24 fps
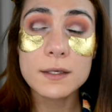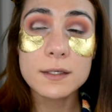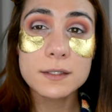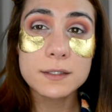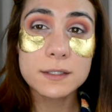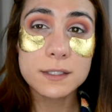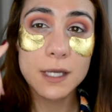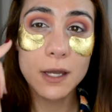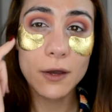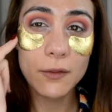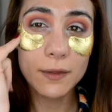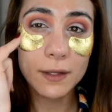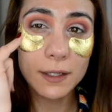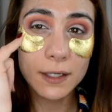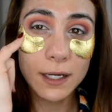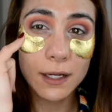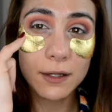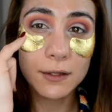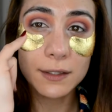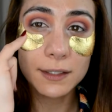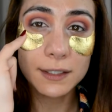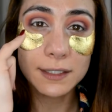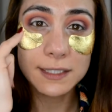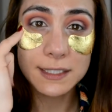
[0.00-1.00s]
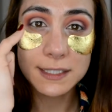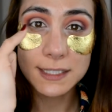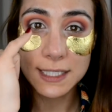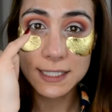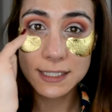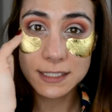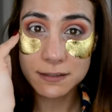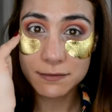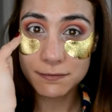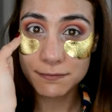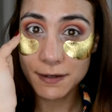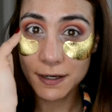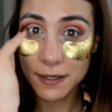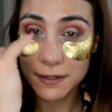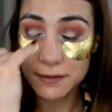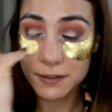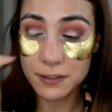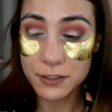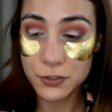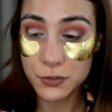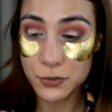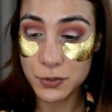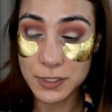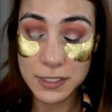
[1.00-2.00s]
See how that kind of like intensified the
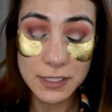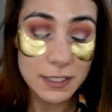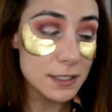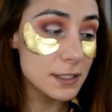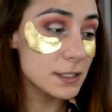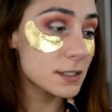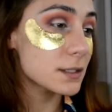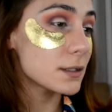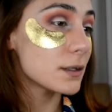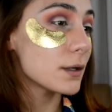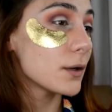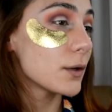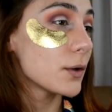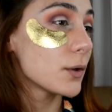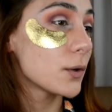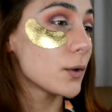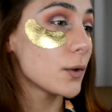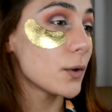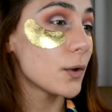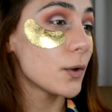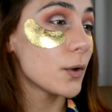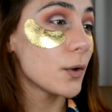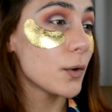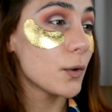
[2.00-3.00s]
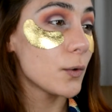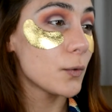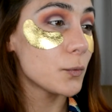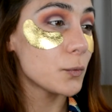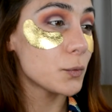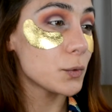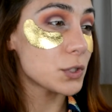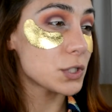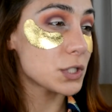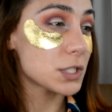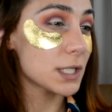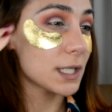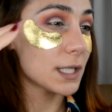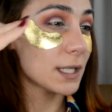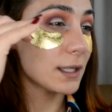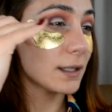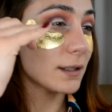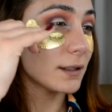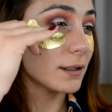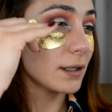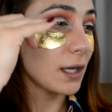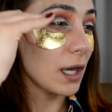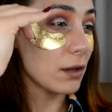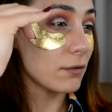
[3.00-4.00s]
crease, which
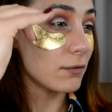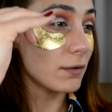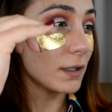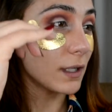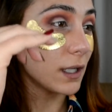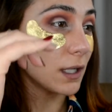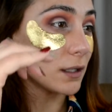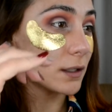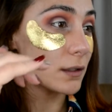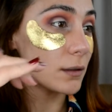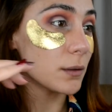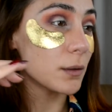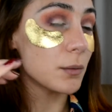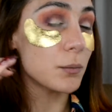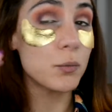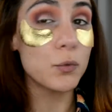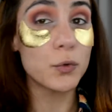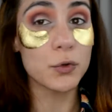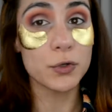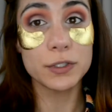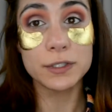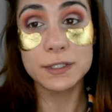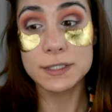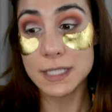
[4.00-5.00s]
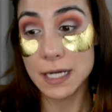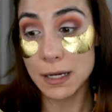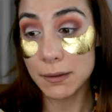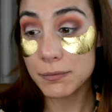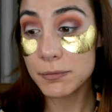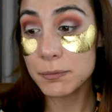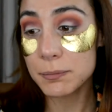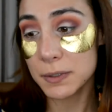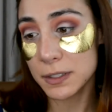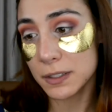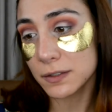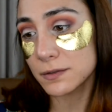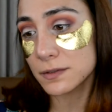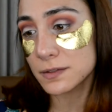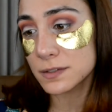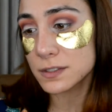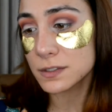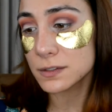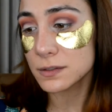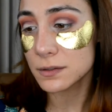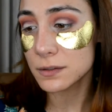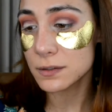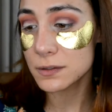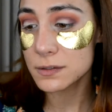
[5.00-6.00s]
gave it a little more depth because it's
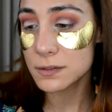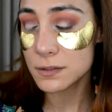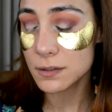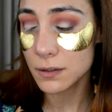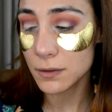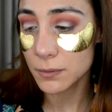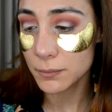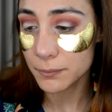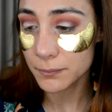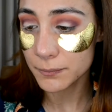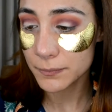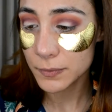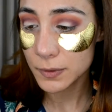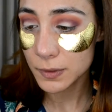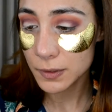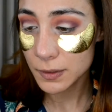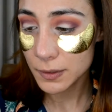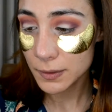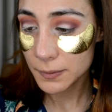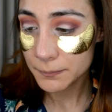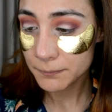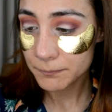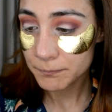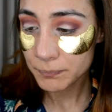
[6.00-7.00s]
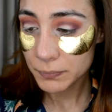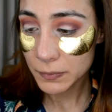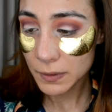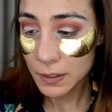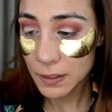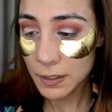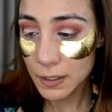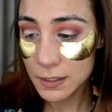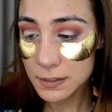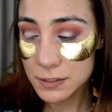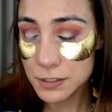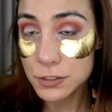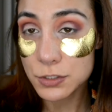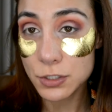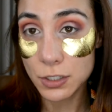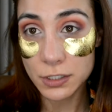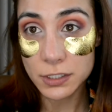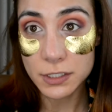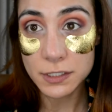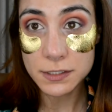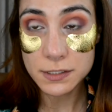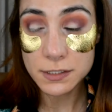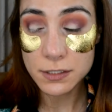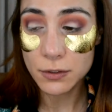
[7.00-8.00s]
a
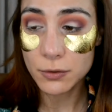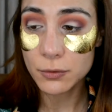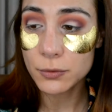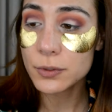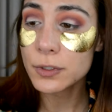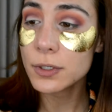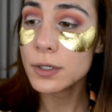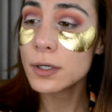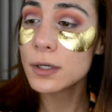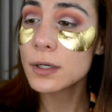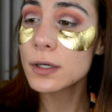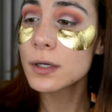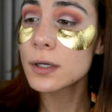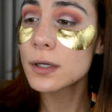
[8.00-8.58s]
darker tone.